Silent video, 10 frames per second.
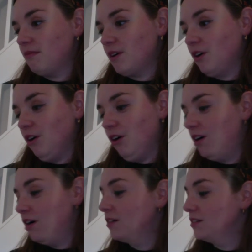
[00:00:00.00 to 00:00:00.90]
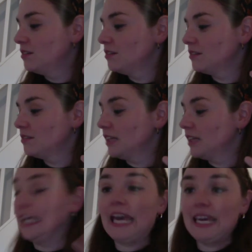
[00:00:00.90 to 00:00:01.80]
are
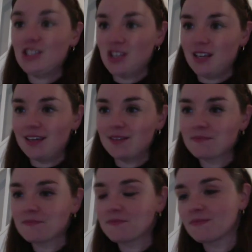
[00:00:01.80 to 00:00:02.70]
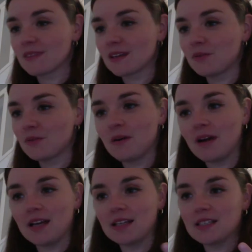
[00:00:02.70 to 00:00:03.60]
engaging,
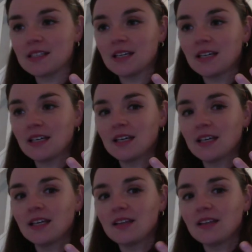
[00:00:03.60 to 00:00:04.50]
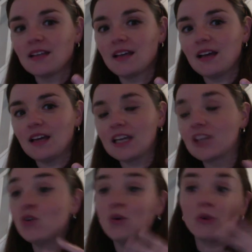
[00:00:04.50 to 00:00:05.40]
whereas
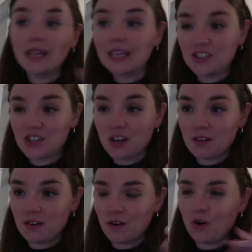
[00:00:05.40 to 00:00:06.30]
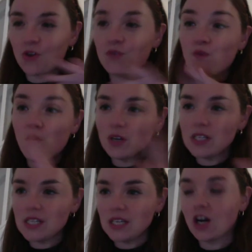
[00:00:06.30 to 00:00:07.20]
ignoring each other or
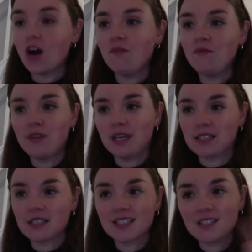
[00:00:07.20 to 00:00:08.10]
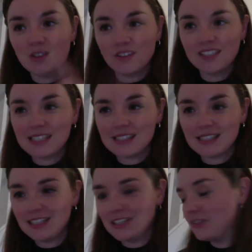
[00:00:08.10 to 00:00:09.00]
avoiding conflict is not
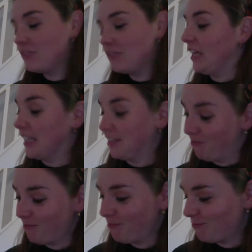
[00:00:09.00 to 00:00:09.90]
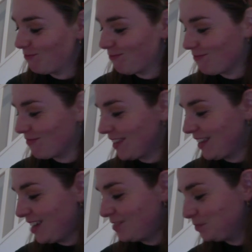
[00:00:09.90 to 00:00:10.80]
necessarily a good thing. Yeah.